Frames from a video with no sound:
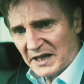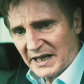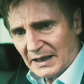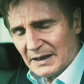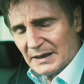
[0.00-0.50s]
The
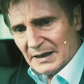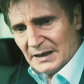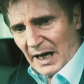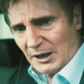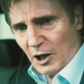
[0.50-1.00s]
burden
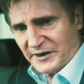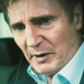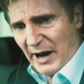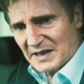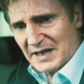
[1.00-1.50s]
of
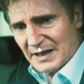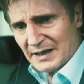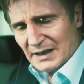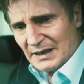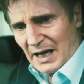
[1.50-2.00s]
expectations
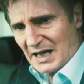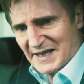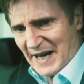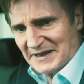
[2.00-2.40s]
can hinder